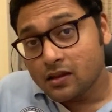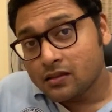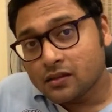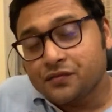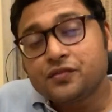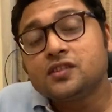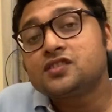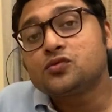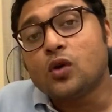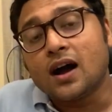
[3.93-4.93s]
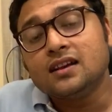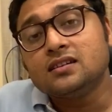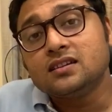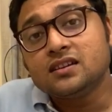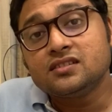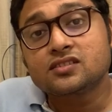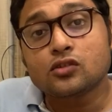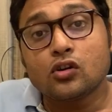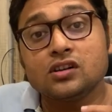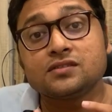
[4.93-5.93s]
The first one is
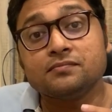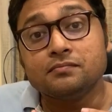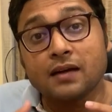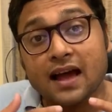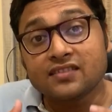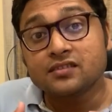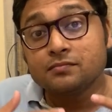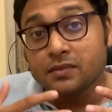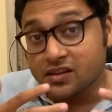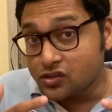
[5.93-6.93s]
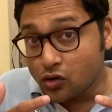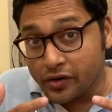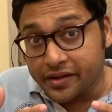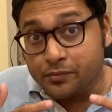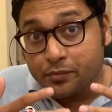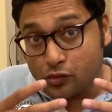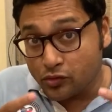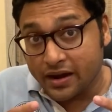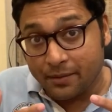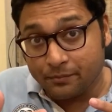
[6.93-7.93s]
called Math Mentoring
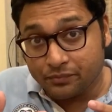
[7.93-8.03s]
Program.